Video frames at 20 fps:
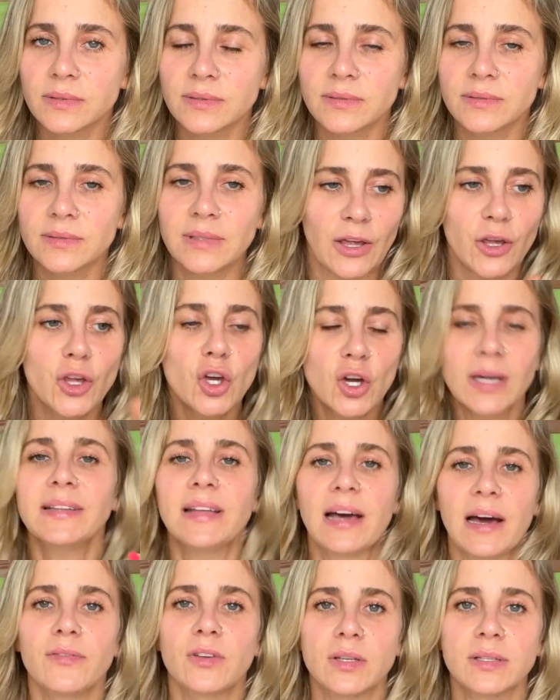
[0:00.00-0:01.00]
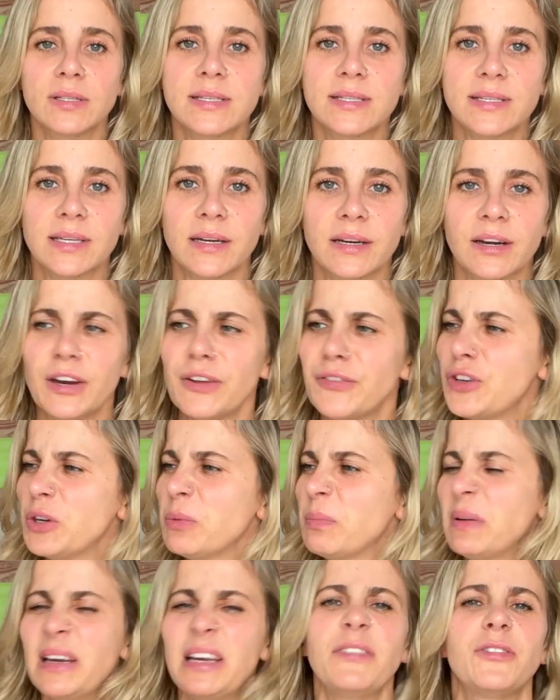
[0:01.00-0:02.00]
that you can have your desire. If you
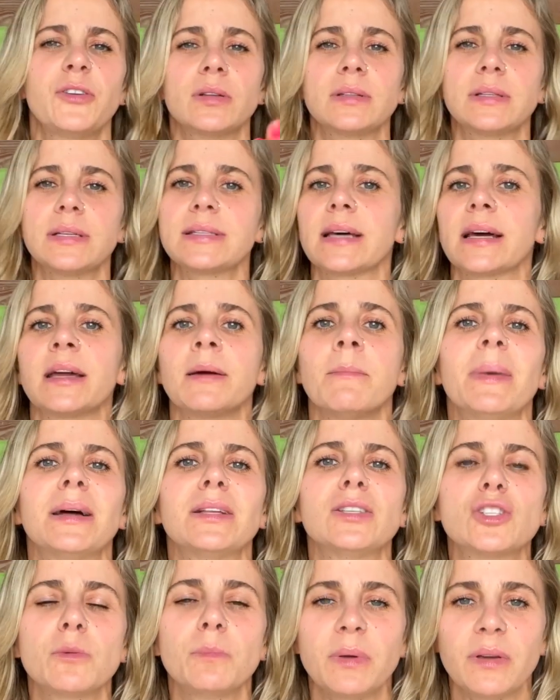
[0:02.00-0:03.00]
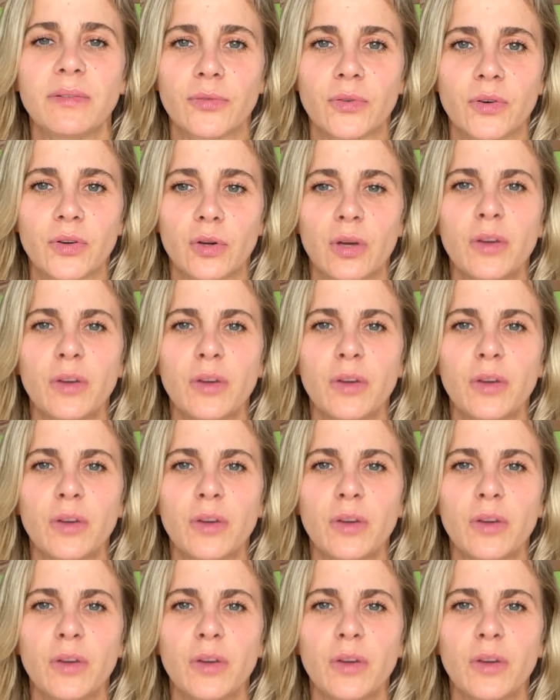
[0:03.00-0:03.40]
believe your desire meant to be for you,